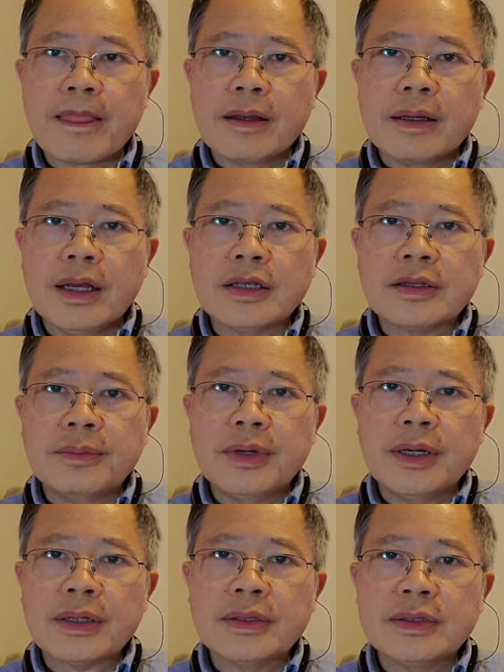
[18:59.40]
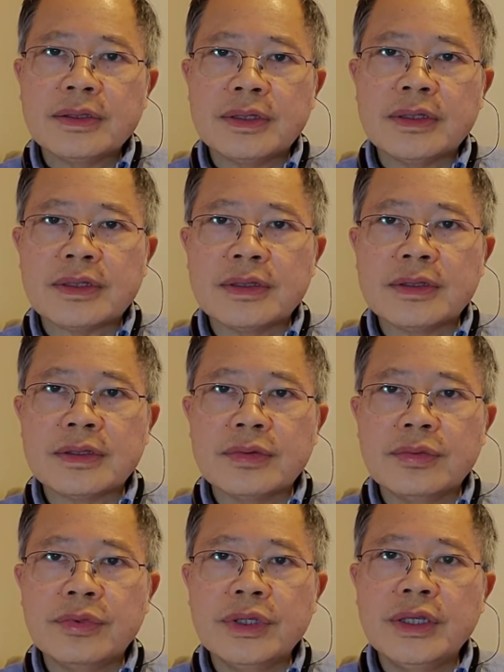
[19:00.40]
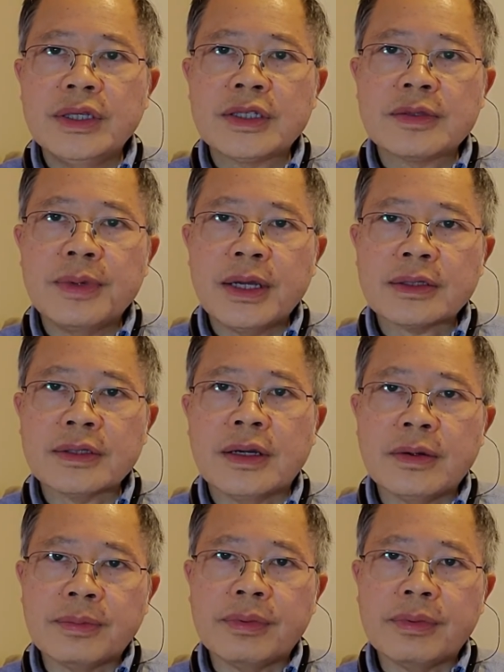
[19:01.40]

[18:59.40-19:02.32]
As American citizens, we expect our